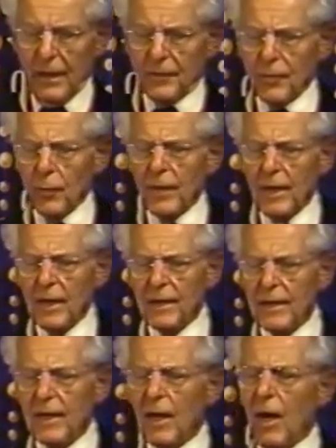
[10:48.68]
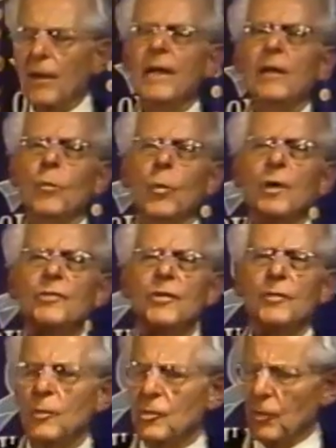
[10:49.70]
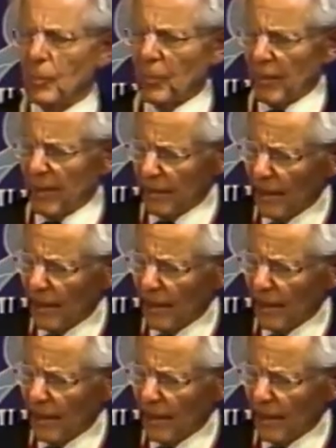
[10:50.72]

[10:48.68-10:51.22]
So then indeed Our Lady wishes we should pray it.